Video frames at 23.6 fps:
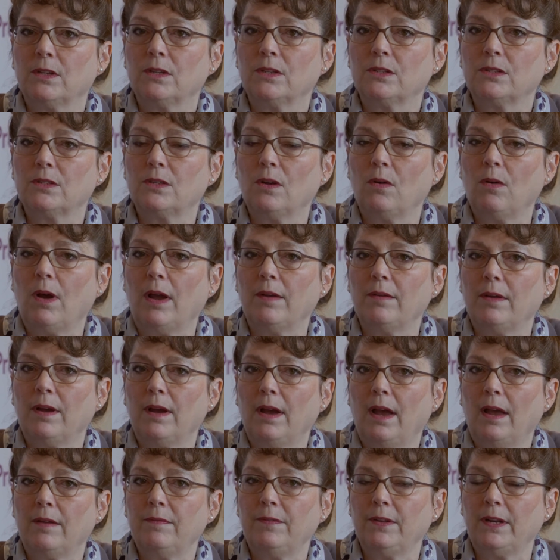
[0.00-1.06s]
So
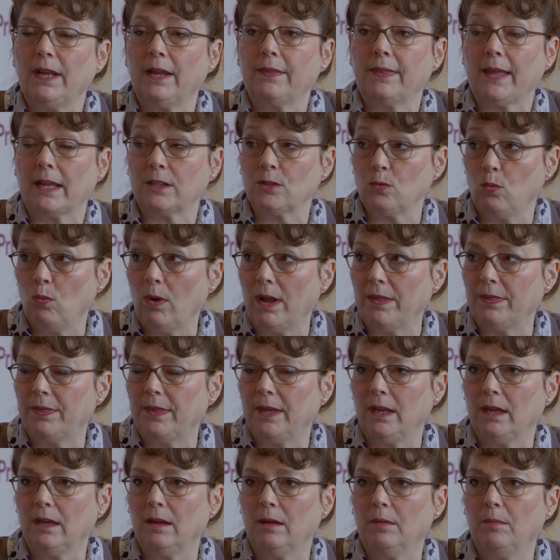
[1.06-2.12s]
I feel like that's one
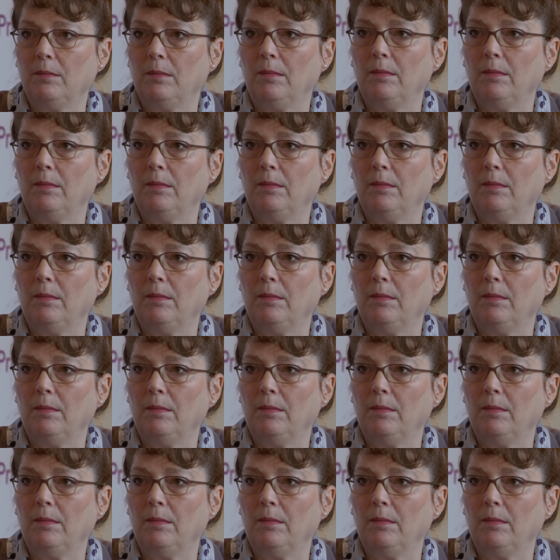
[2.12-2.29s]
thing,